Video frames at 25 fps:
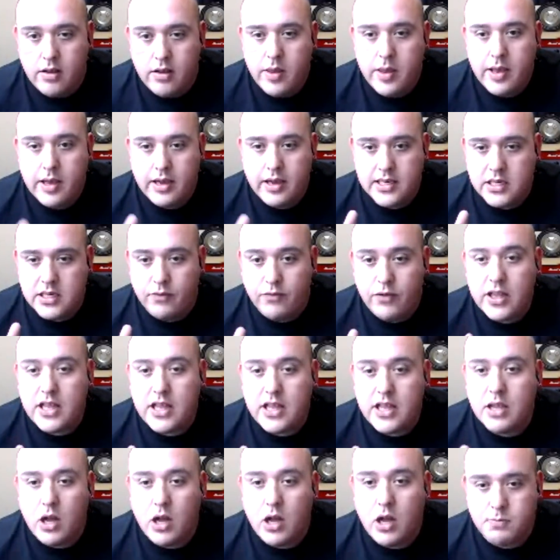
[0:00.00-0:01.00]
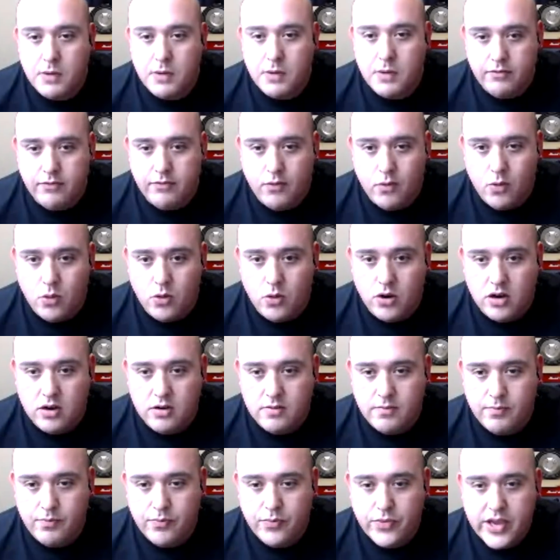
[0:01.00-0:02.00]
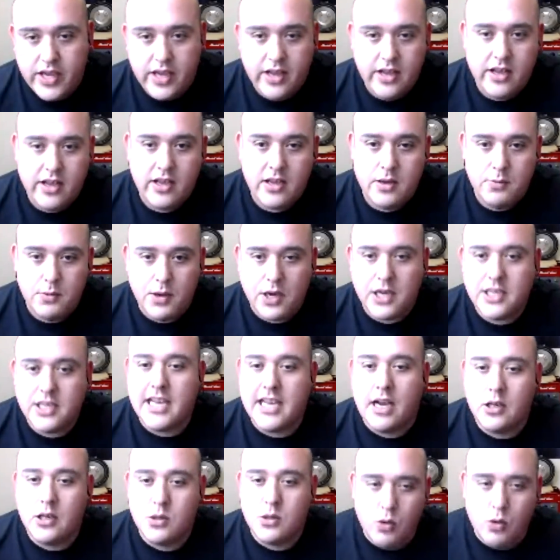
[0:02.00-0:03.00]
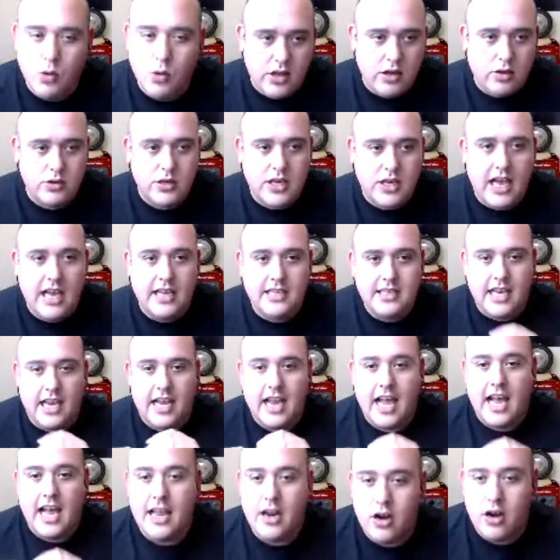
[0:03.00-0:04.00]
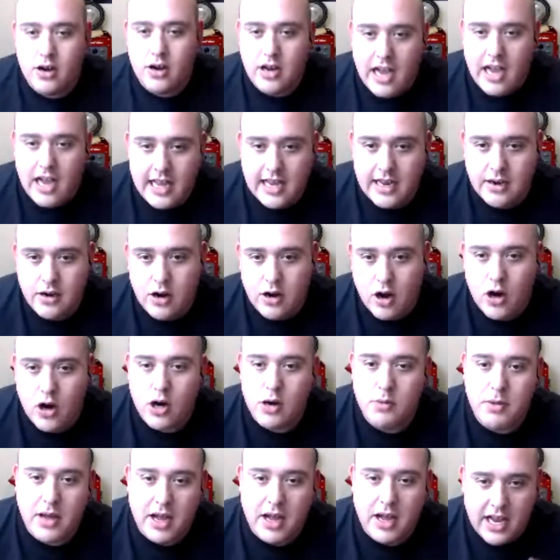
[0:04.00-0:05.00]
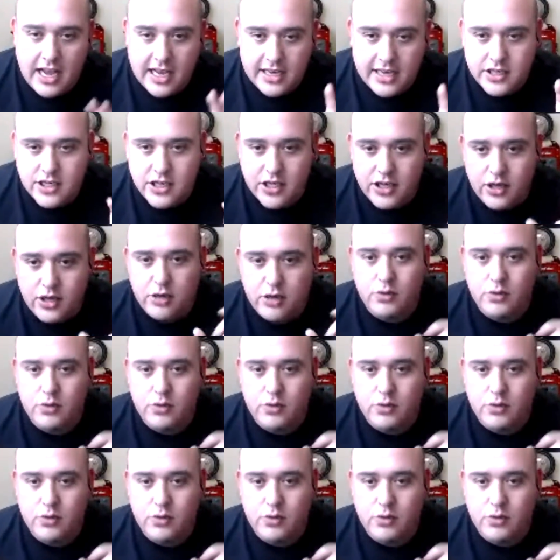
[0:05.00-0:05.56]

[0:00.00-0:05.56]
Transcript: Is a 50 watts by four because I was one of those guys. Like I had, I had heard about SQ